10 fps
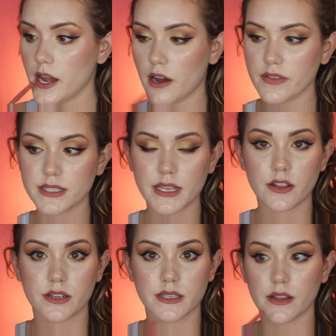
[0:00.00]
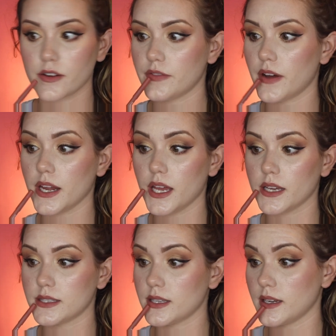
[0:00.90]
Now, obviously it looks a little funny
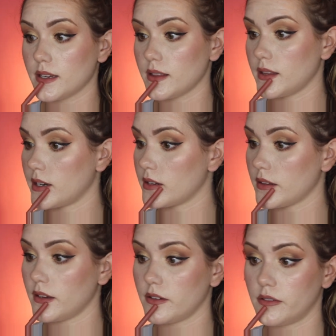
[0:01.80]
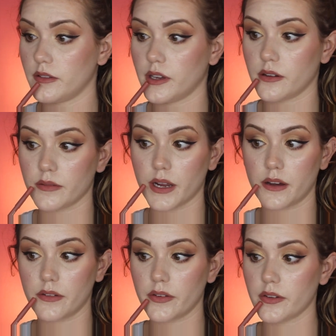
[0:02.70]
because like literally only
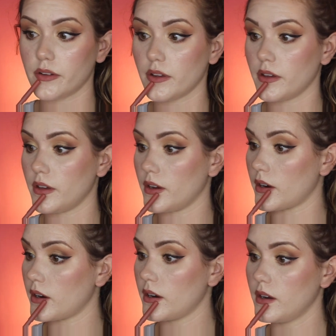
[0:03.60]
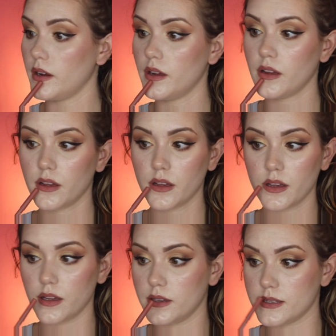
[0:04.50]
around here
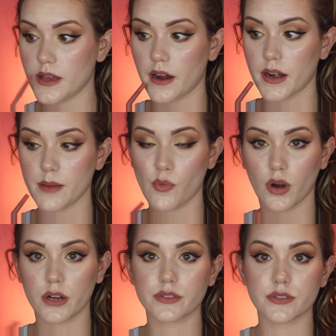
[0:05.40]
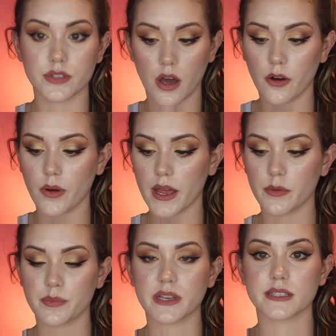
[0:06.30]
is there anymore. So it
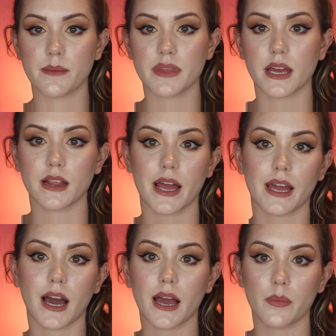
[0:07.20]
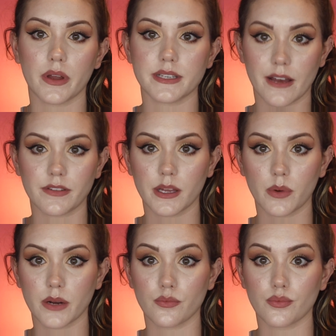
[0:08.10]
would be something like I would definitely
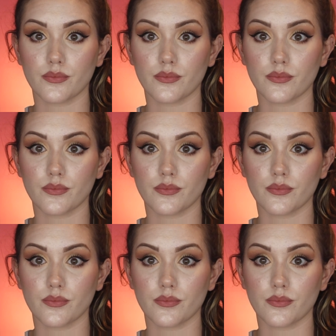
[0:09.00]
want to